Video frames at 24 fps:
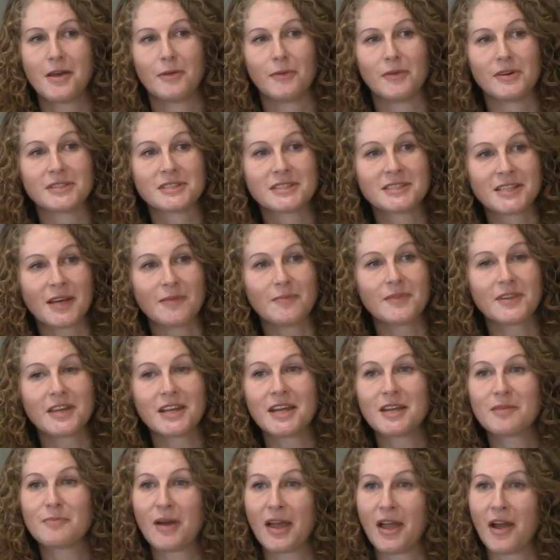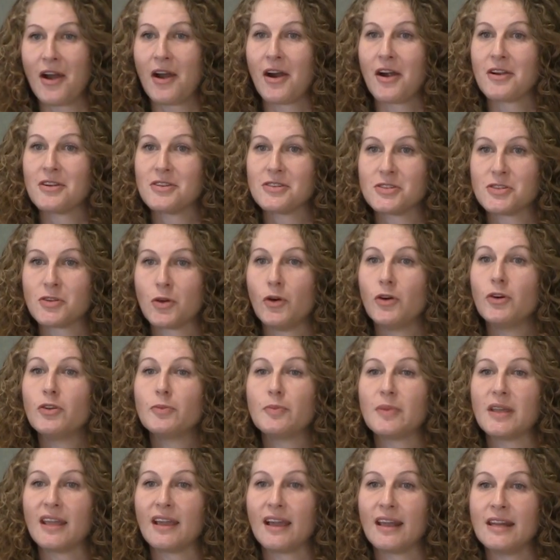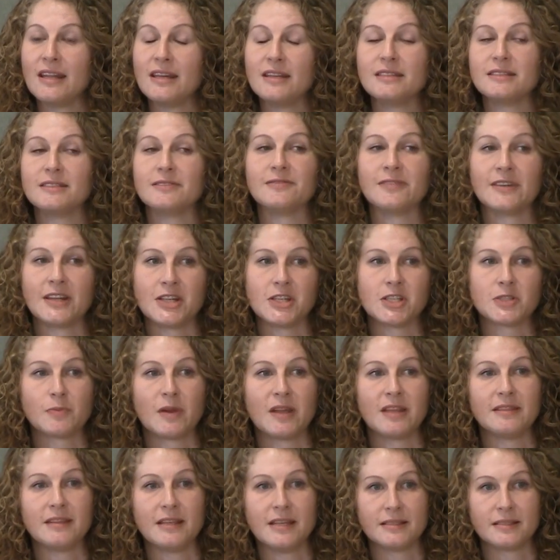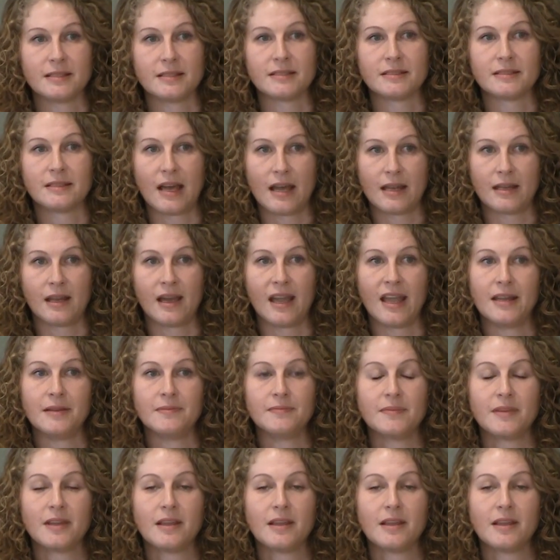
Well, something in my heart told me I needed to finish my thesis that night.